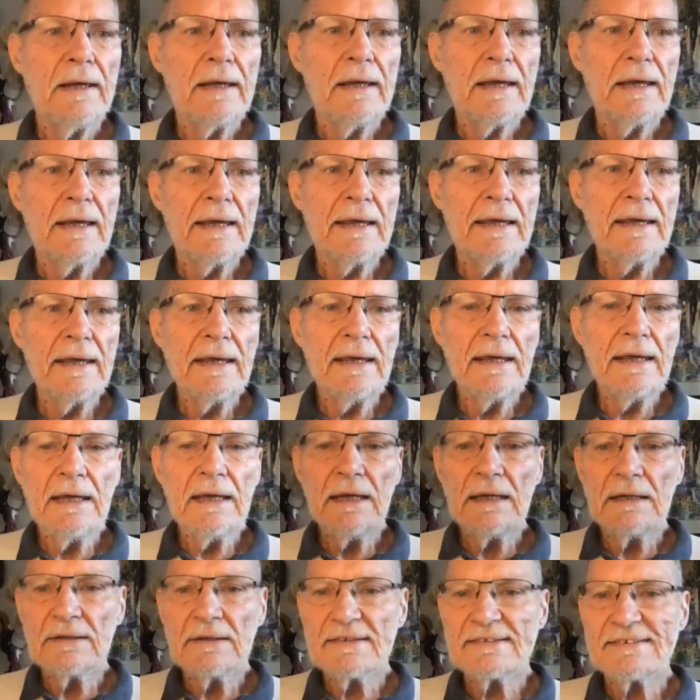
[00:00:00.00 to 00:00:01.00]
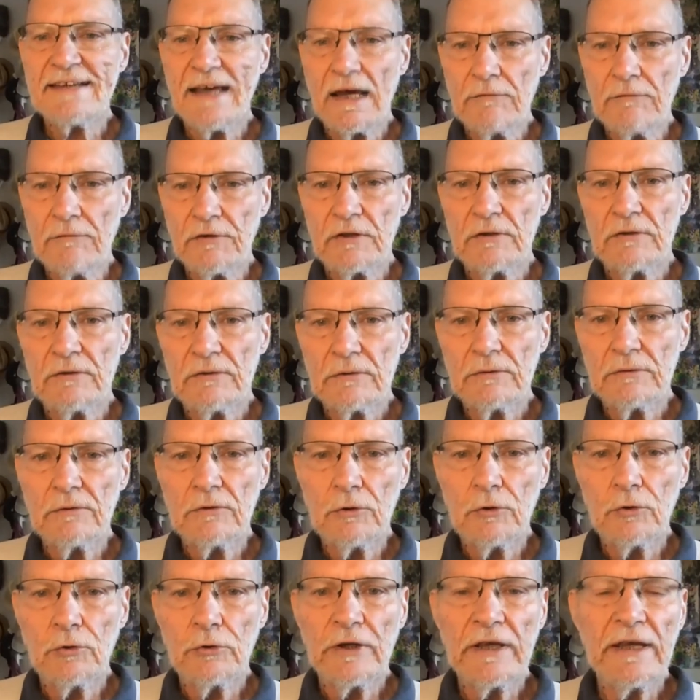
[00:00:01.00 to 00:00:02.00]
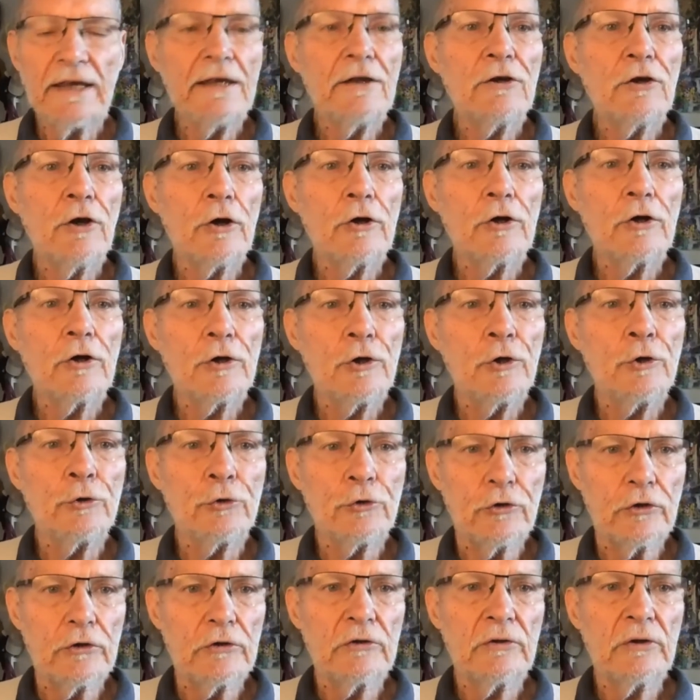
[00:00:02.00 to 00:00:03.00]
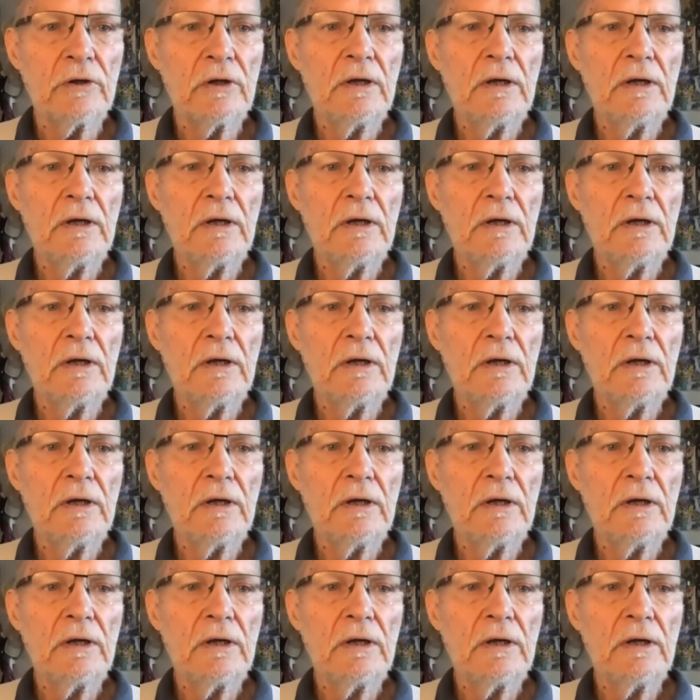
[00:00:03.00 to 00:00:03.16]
He discovered, or he concluded,